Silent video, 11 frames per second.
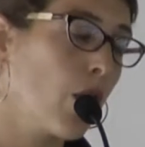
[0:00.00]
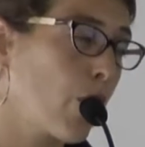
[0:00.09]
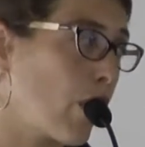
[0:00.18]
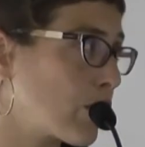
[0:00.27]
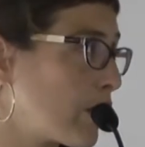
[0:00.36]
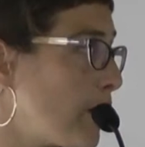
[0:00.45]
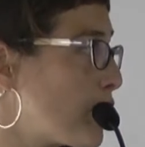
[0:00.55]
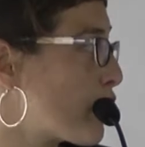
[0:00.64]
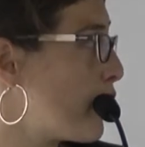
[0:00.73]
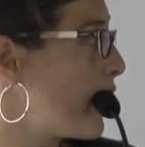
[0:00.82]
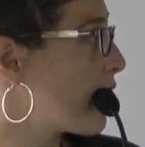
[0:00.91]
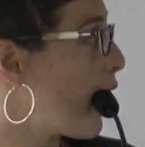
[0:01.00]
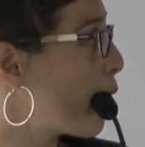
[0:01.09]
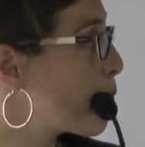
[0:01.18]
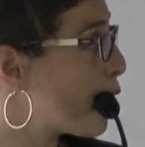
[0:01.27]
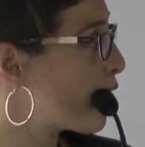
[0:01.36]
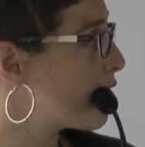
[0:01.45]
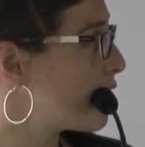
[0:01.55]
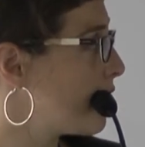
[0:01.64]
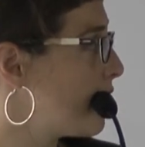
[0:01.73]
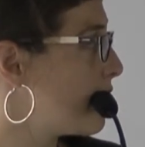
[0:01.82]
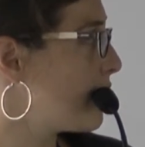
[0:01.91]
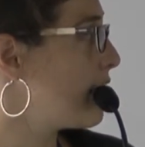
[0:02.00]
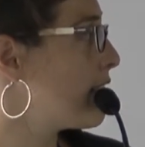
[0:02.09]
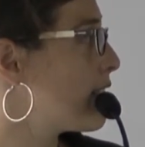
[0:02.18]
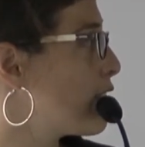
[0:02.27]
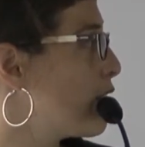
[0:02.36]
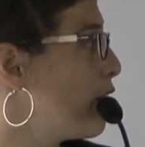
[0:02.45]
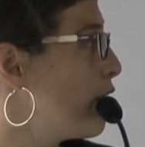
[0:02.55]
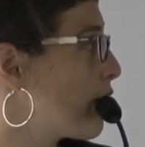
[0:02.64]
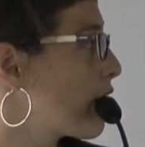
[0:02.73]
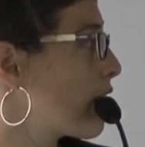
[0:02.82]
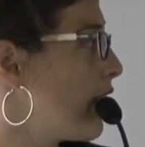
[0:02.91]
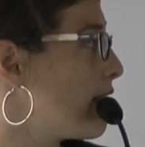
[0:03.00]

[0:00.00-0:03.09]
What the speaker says: We also demonstrated how important it is to look